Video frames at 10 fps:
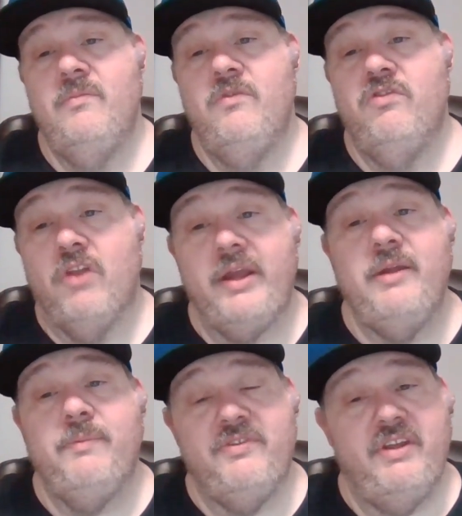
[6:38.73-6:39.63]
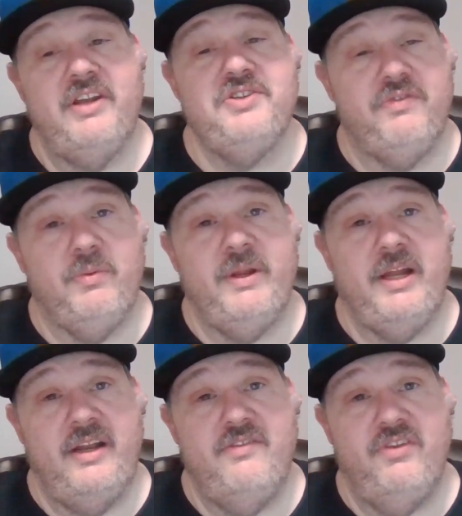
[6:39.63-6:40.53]
Slugging percentage of
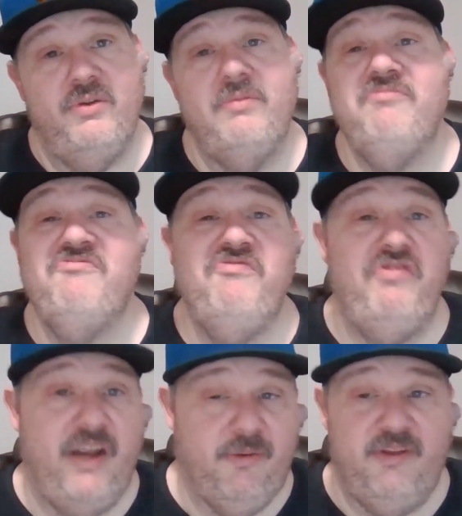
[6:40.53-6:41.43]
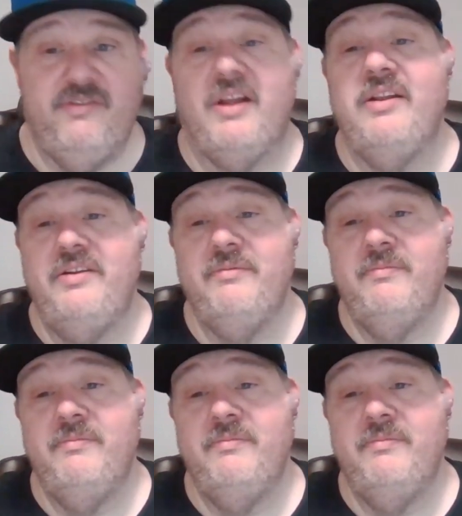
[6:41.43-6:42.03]
392. Very solid.